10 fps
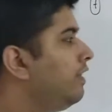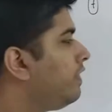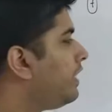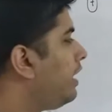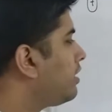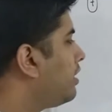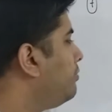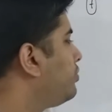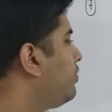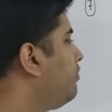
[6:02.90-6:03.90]
that
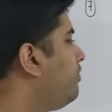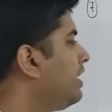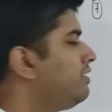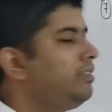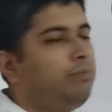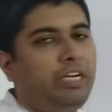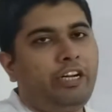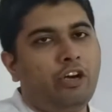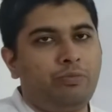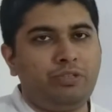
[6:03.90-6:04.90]
comes from
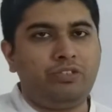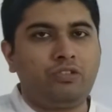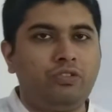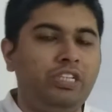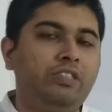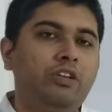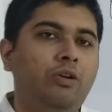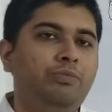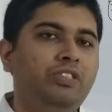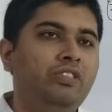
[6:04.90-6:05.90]
flexibility options. So these are
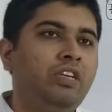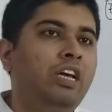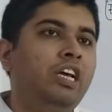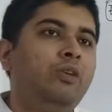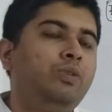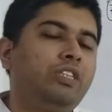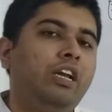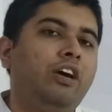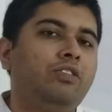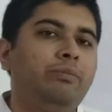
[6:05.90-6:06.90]
options which
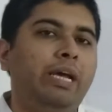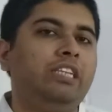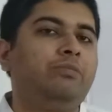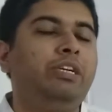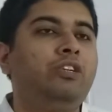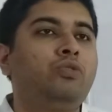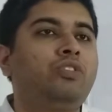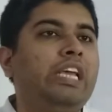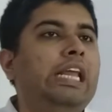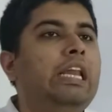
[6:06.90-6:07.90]
allow the management to
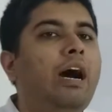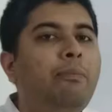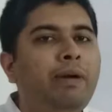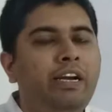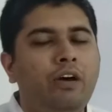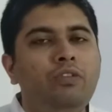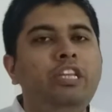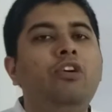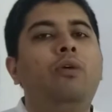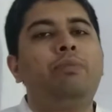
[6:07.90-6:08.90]
scale up and down
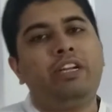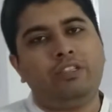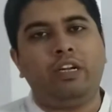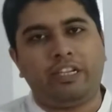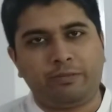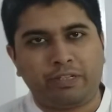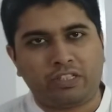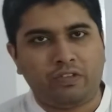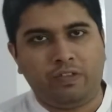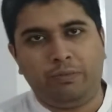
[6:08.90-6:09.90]
the operational
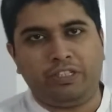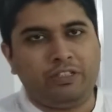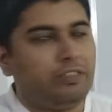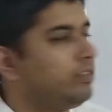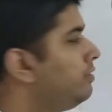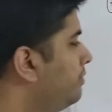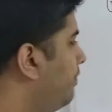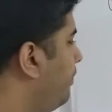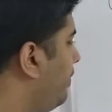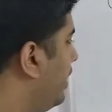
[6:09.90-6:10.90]
aspects of the business.
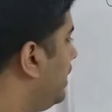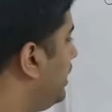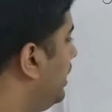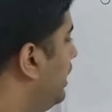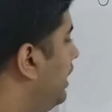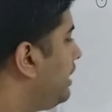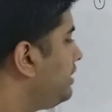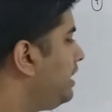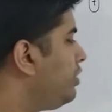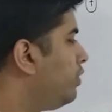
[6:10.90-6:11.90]

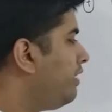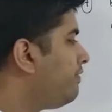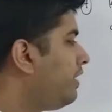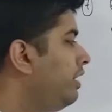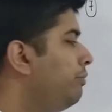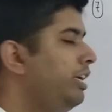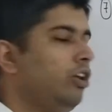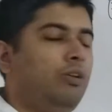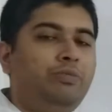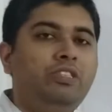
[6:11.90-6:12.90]
Lastly, you have fundamental
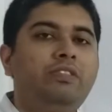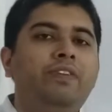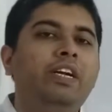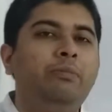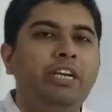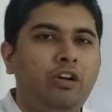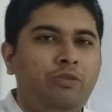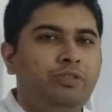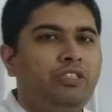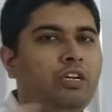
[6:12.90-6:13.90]
options. Fundamental
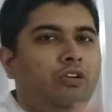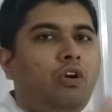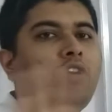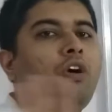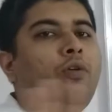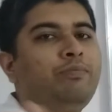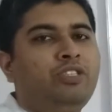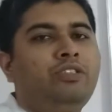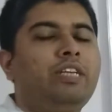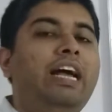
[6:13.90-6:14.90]
options are not
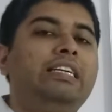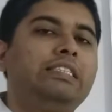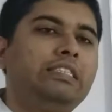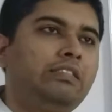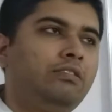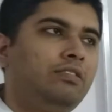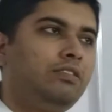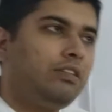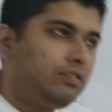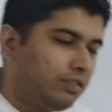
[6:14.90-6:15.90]
options as
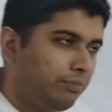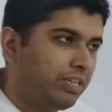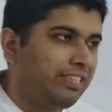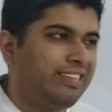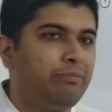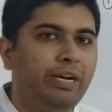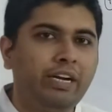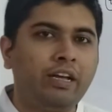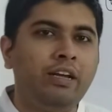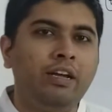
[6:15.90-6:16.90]
something
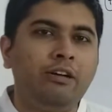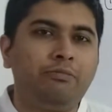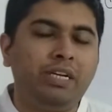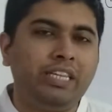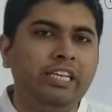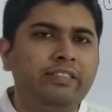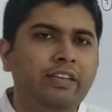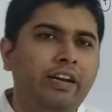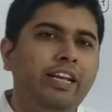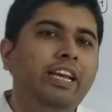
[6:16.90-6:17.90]
separate, but these
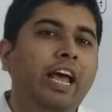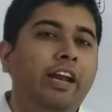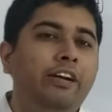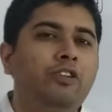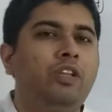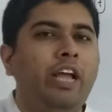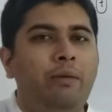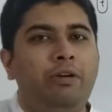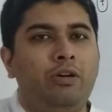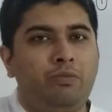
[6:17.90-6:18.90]
are inherent to the
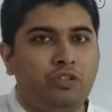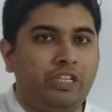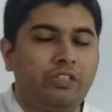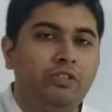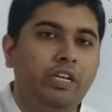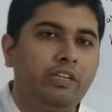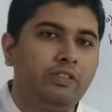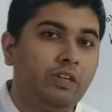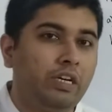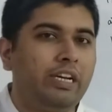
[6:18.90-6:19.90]
capital projects. There are
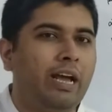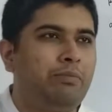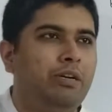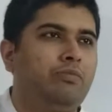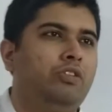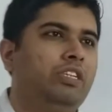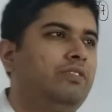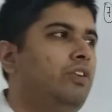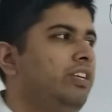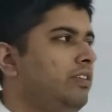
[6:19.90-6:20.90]
certain capital projects,
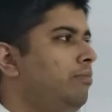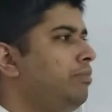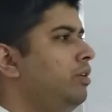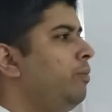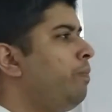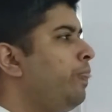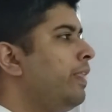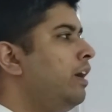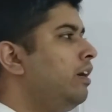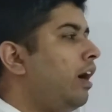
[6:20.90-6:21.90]
for example,
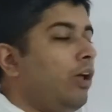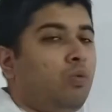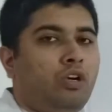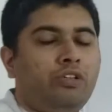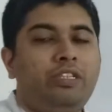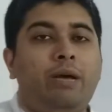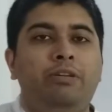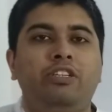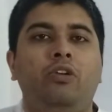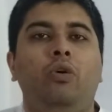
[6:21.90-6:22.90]
I want to
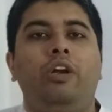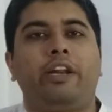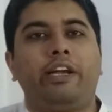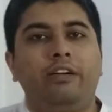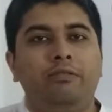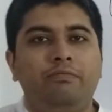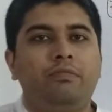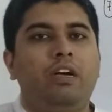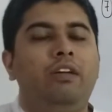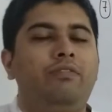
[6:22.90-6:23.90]
establish an oil rig.
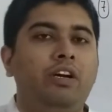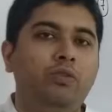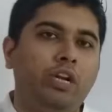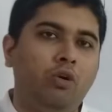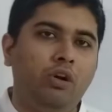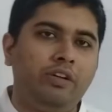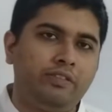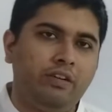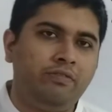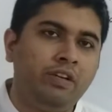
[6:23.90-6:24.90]
I found an oil
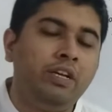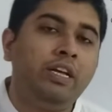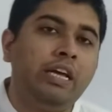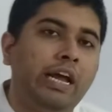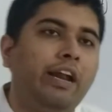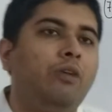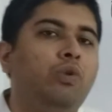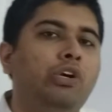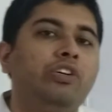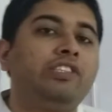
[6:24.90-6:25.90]
reserve and I
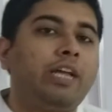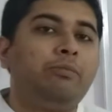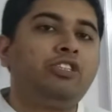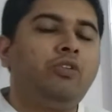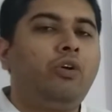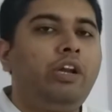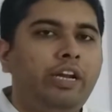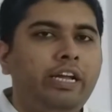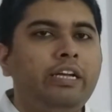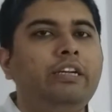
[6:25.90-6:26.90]
want to establish an oil
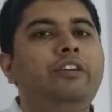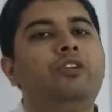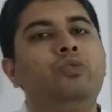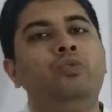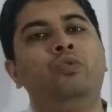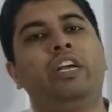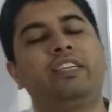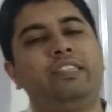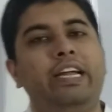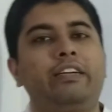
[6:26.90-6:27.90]
rig to
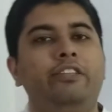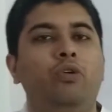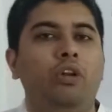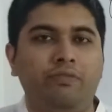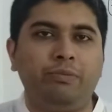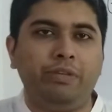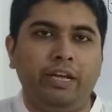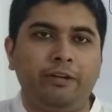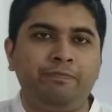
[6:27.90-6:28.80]
extract the oil from there.